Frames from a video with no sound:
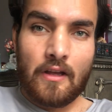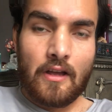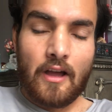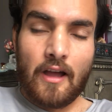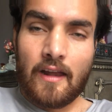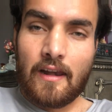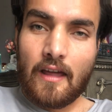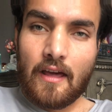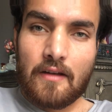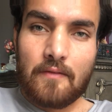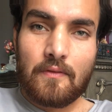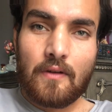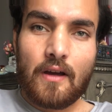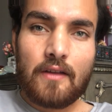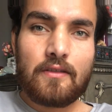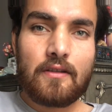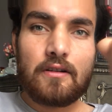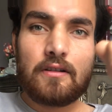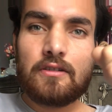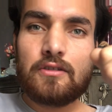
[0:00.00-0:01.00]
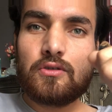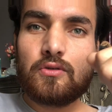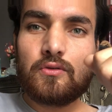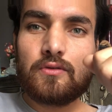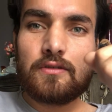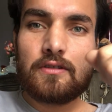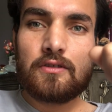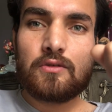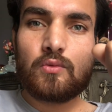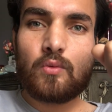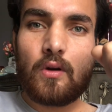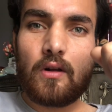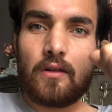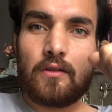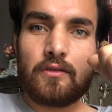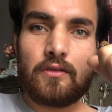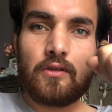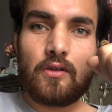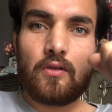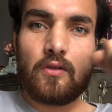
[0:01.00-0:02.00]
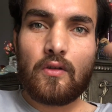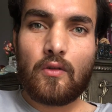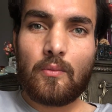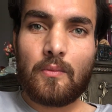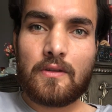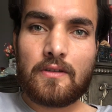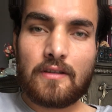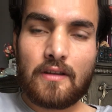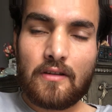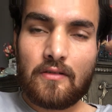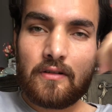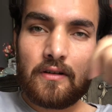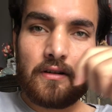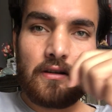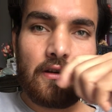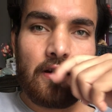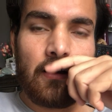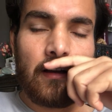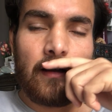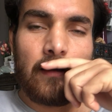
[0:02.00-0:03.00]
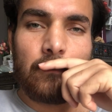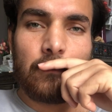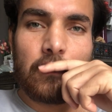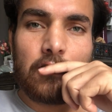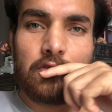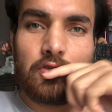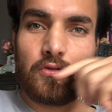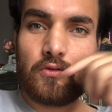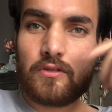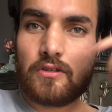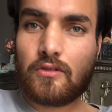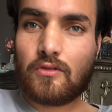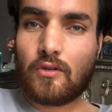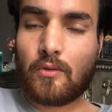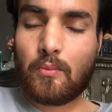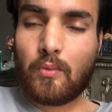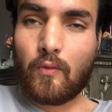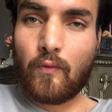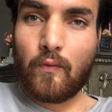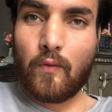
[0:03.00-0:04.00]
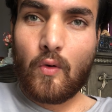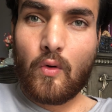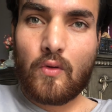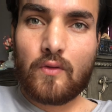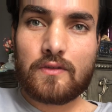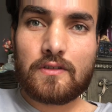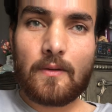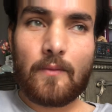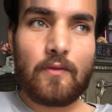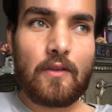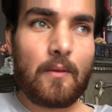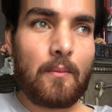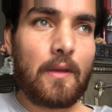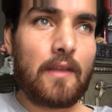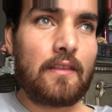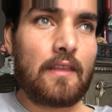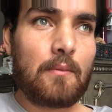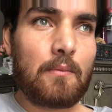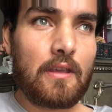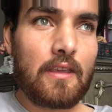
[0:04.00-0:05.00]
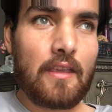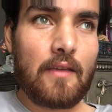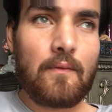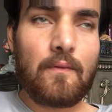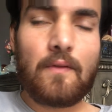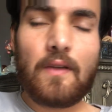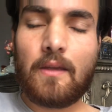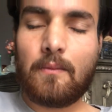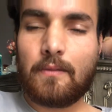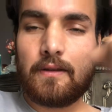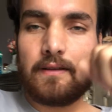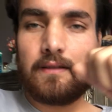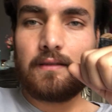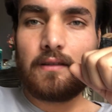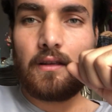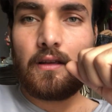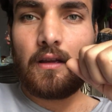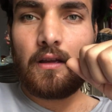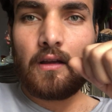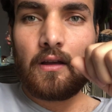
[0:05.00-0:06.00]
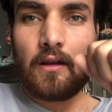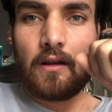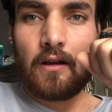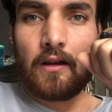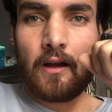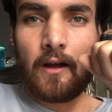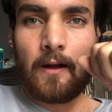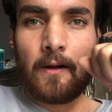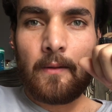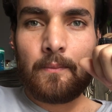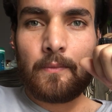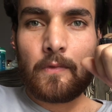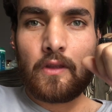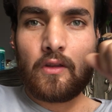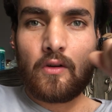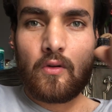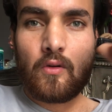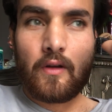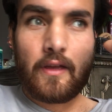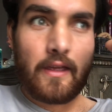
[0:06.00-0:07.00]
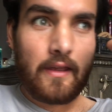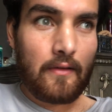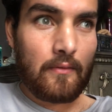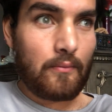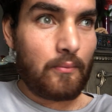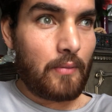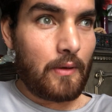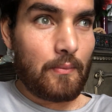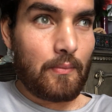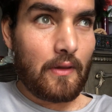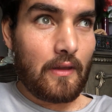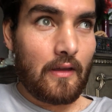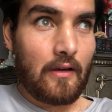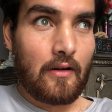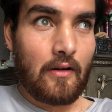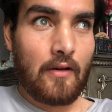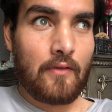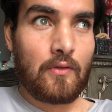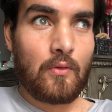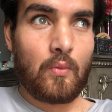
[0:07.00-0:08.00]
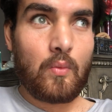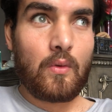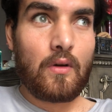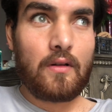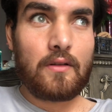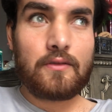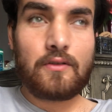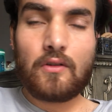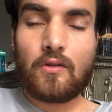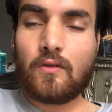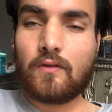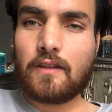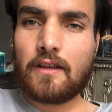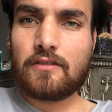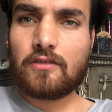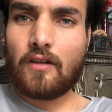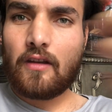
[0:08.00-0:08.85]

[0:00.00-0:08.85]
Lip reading: a lot of other issues as well, humanitarian issue. He took photos of them and they became famous. And people around the world, they saw